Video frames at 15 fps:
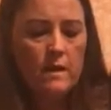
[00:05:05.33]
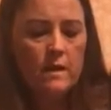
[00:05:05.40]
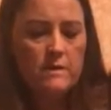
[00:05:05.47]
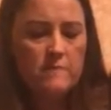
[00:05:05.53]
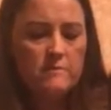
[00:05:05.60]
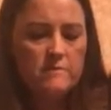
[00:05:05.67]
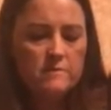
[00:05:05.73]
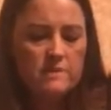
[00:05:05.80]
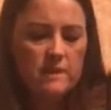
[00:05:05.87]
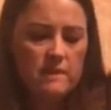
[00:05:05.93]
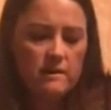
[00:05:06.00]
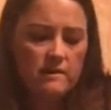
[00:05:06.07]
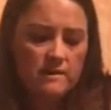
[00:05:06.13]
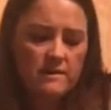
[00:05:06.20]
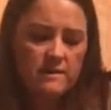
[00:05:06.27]
And you'll see
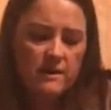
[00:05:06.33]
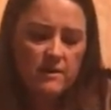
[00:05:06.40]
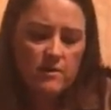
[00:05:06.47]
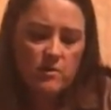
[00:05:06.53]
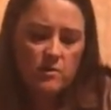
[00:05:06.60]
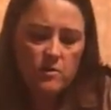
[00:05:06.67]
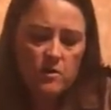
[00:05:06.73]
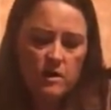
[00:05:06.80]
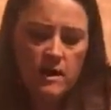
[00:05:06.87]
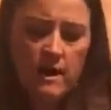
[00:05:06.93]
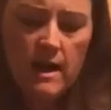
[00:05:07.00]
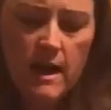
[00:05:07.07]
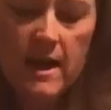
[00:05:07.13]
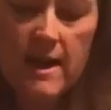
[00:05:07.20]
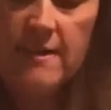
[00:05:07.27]
on this arrow,
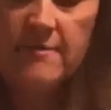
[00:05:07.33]
I